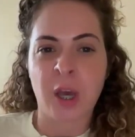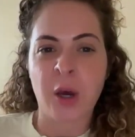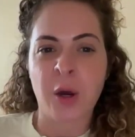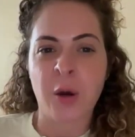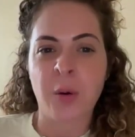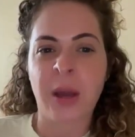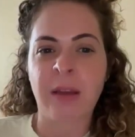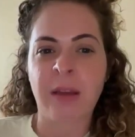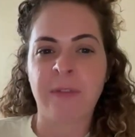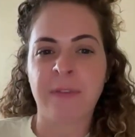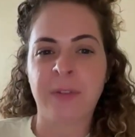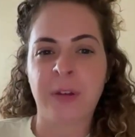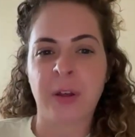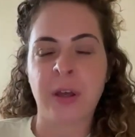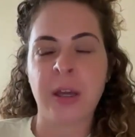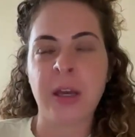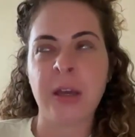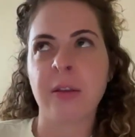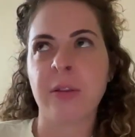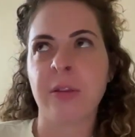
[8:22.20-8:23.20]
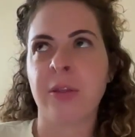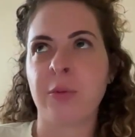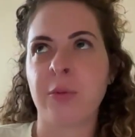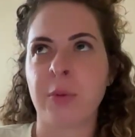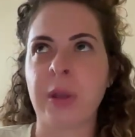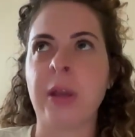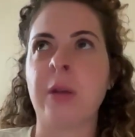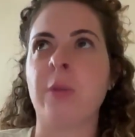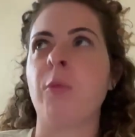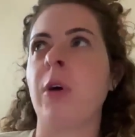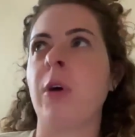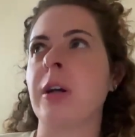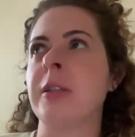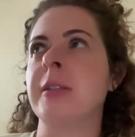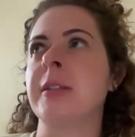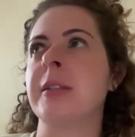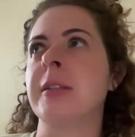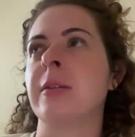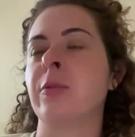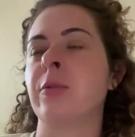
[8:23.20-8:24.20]
So I feel like three
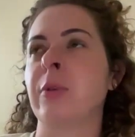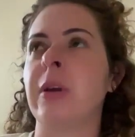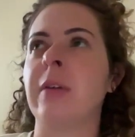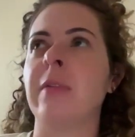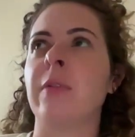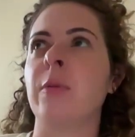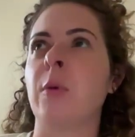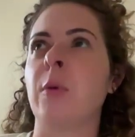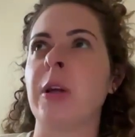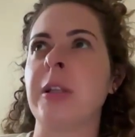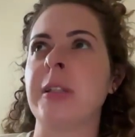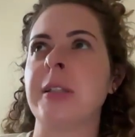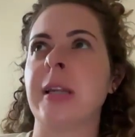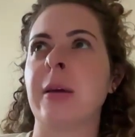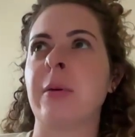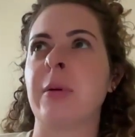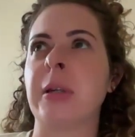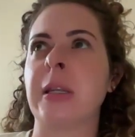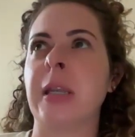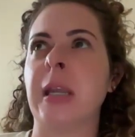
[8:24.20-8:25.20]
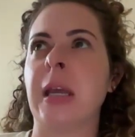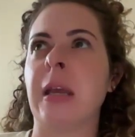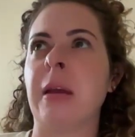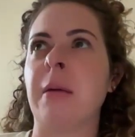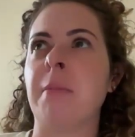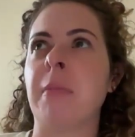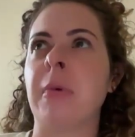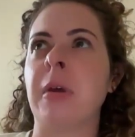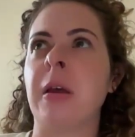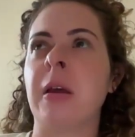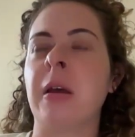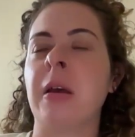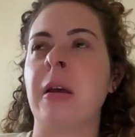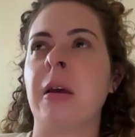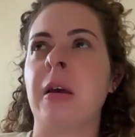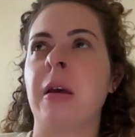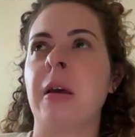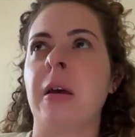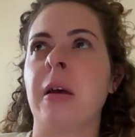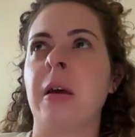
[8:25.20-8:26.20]
of the ones that I would name
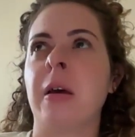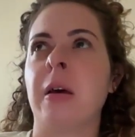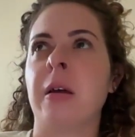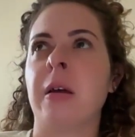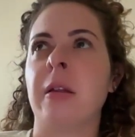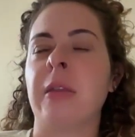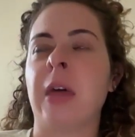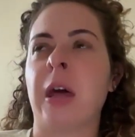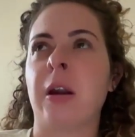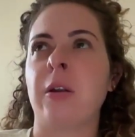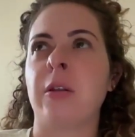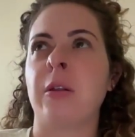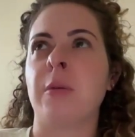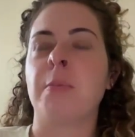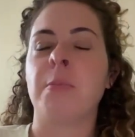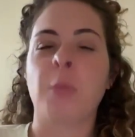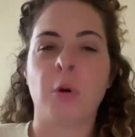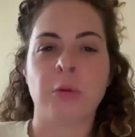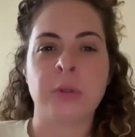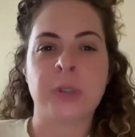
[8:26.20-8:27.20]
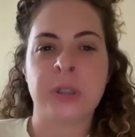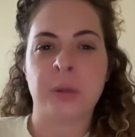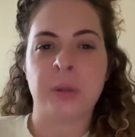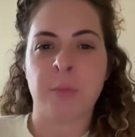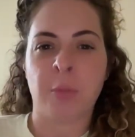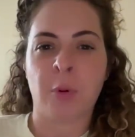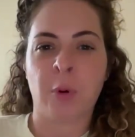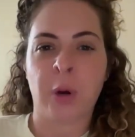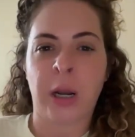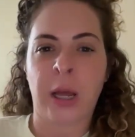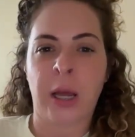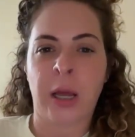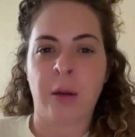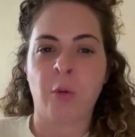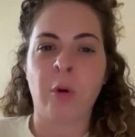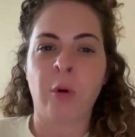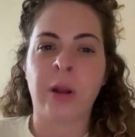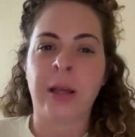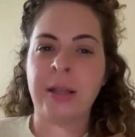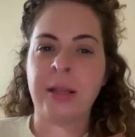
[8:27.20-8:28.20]
that are the most
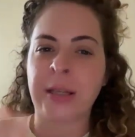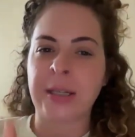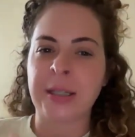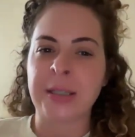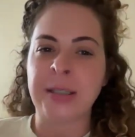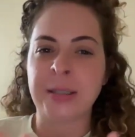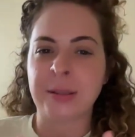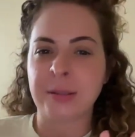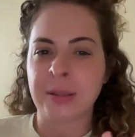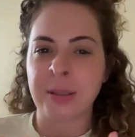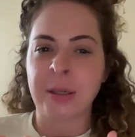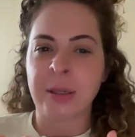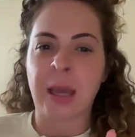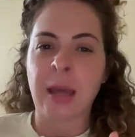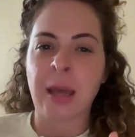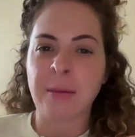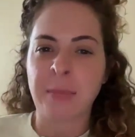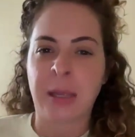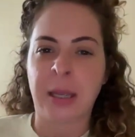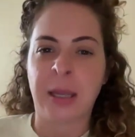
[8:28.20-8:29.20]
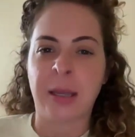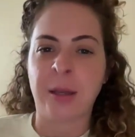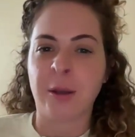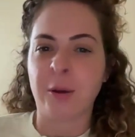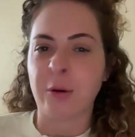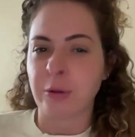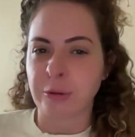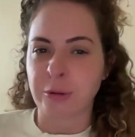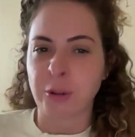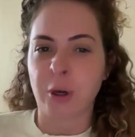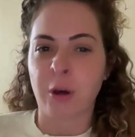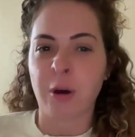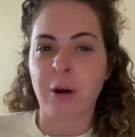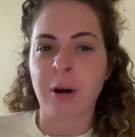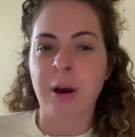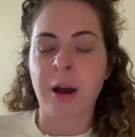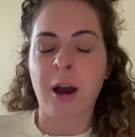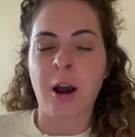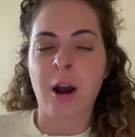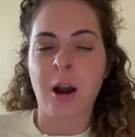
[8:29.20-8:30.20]
important, or at least can be
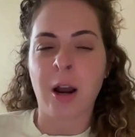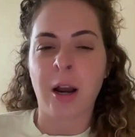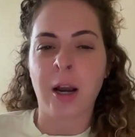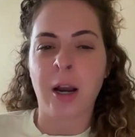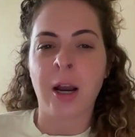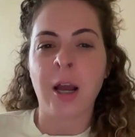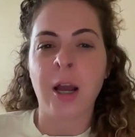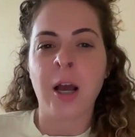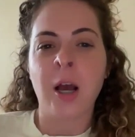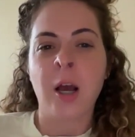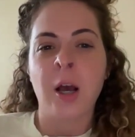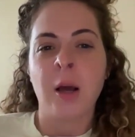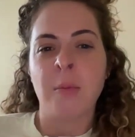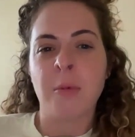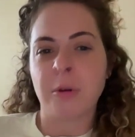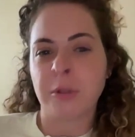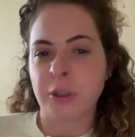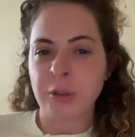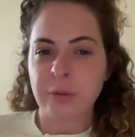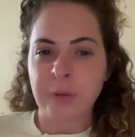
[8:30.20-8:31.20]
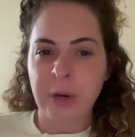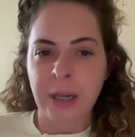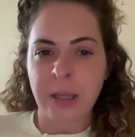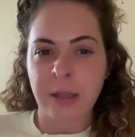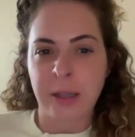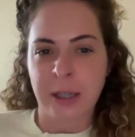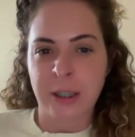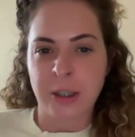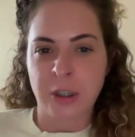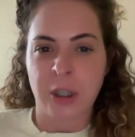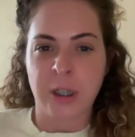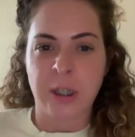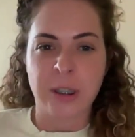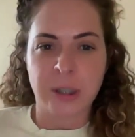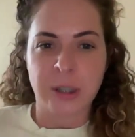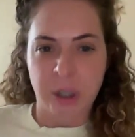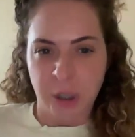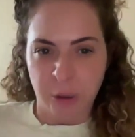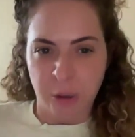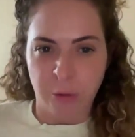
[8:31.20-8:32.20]
crucial, are emotional regulation
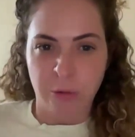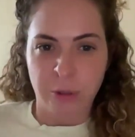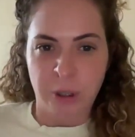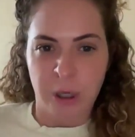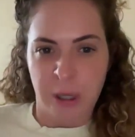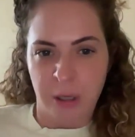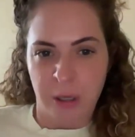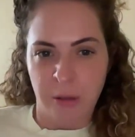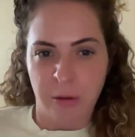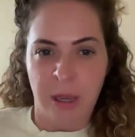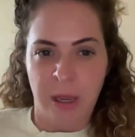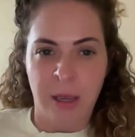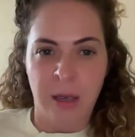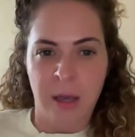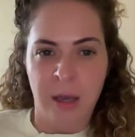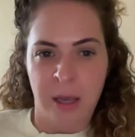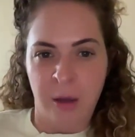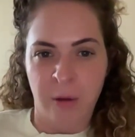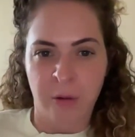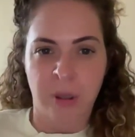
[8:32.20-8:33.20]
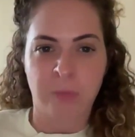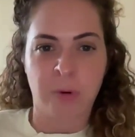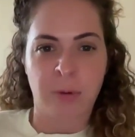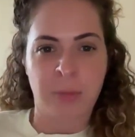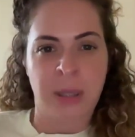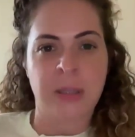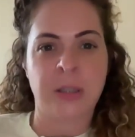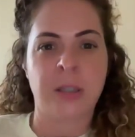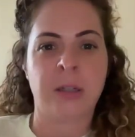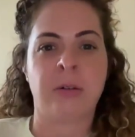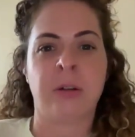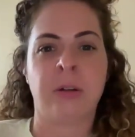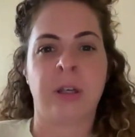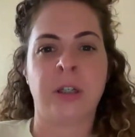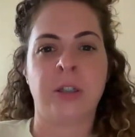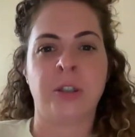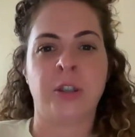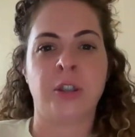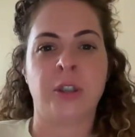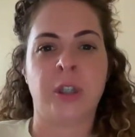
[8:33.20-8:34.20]
is huge in a healthy romantic
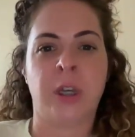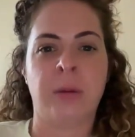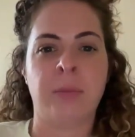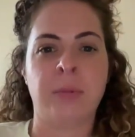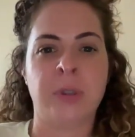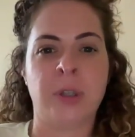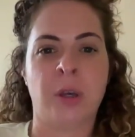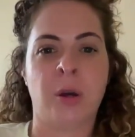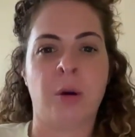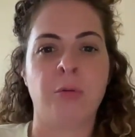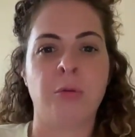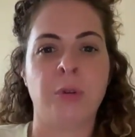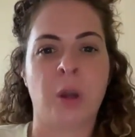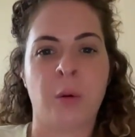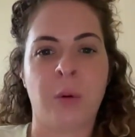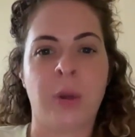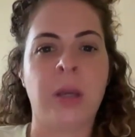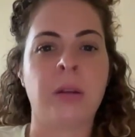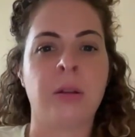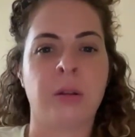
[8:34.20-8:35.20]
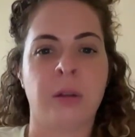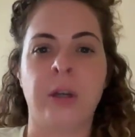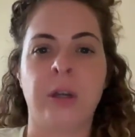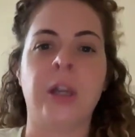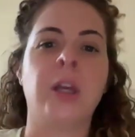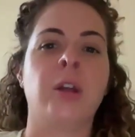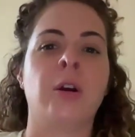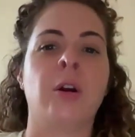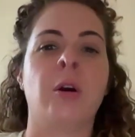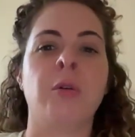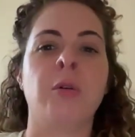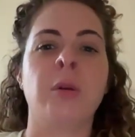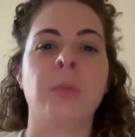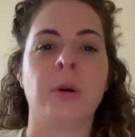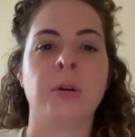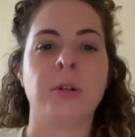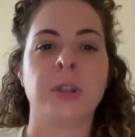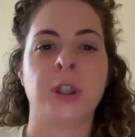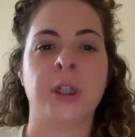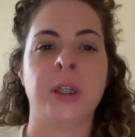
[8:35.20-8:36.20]
relationship. So knowing and learning your own
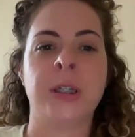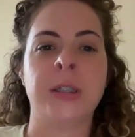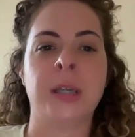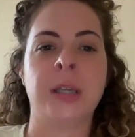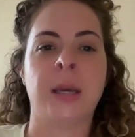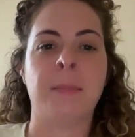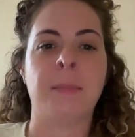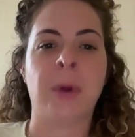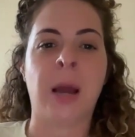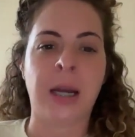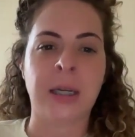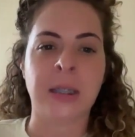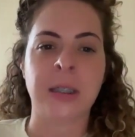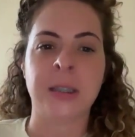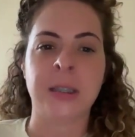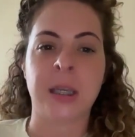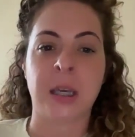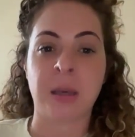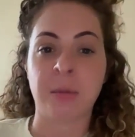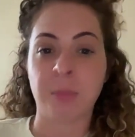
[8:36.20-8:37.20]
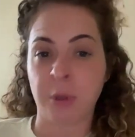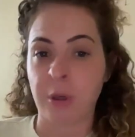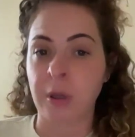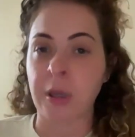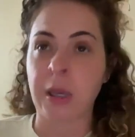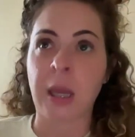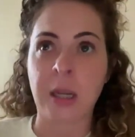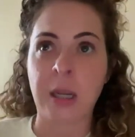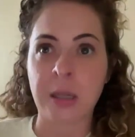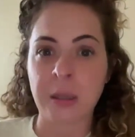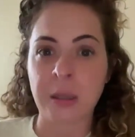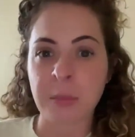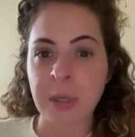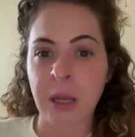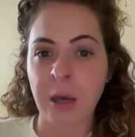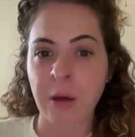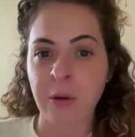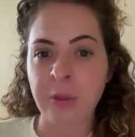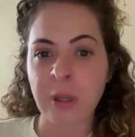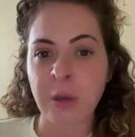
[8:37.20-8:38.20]
emotions and practicing communicating them
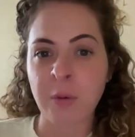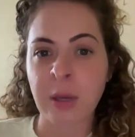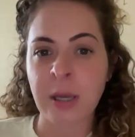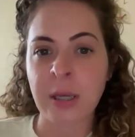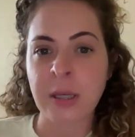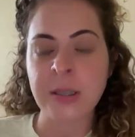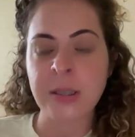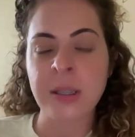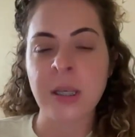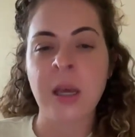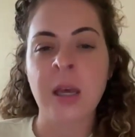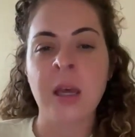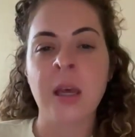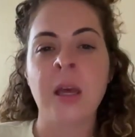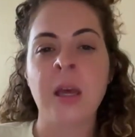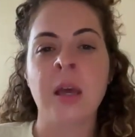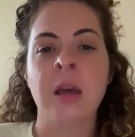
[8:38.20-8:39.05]
in healthy ways,